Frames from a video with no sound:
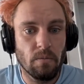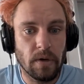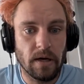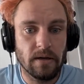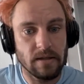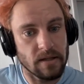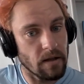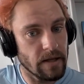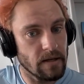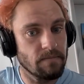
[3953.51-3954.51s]
But until
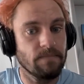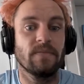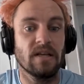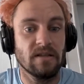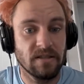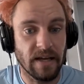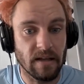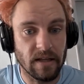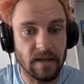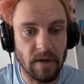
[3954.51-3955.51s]
then, stay
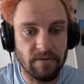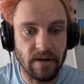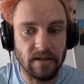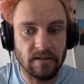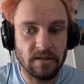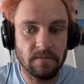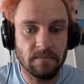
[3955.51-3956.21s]
elite, my friends.